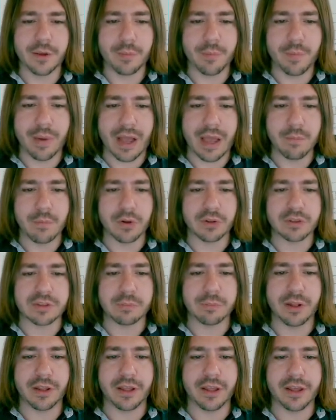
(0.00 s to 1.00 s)
by
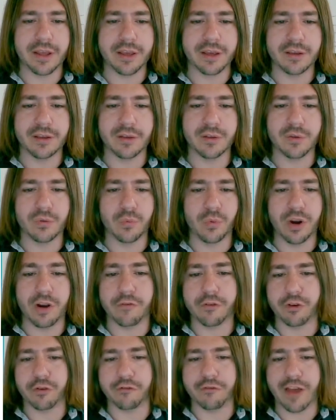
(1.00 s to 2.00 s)
multiplying
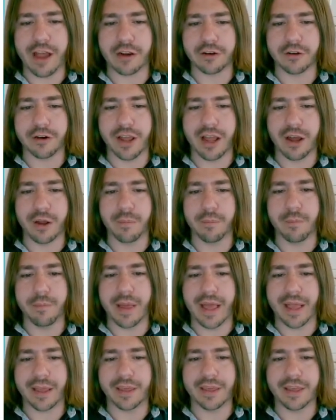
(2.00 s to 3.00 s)
whatever you factored out
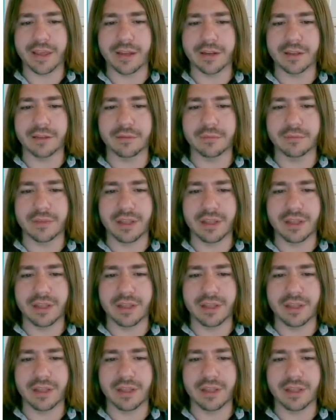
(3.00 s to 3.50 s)
back in and,